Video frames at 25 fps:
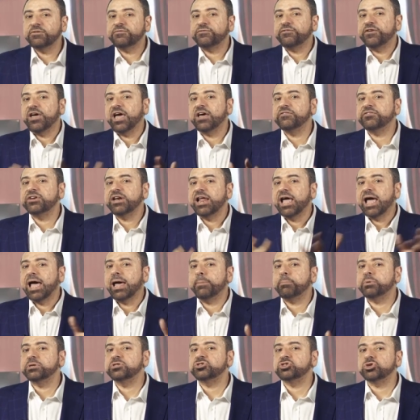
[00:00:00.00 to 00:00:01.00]
If heaven
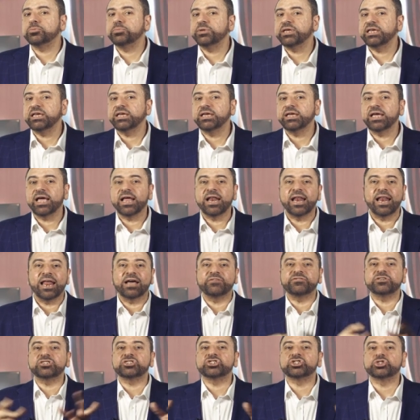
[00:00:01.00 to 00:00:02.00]
happened to be a
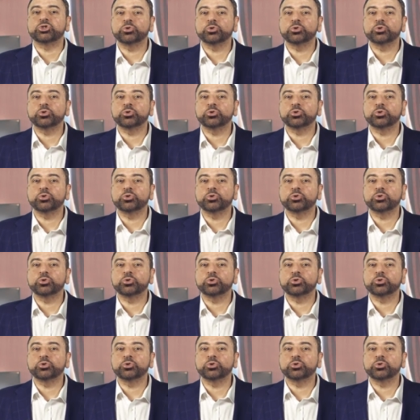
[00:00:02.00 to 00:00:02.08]
lavish